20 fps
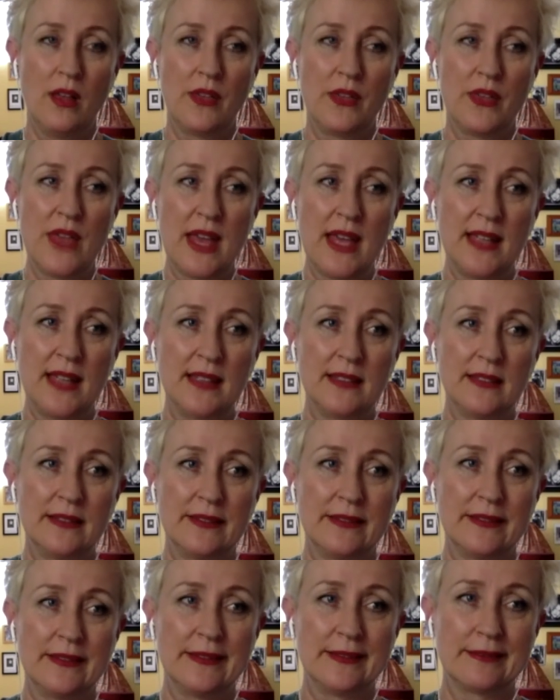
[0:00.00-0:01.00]

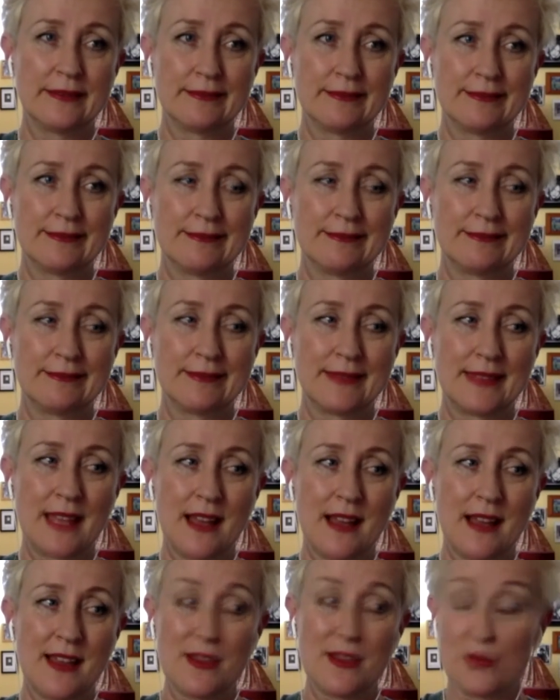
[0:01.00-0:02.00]
than I thought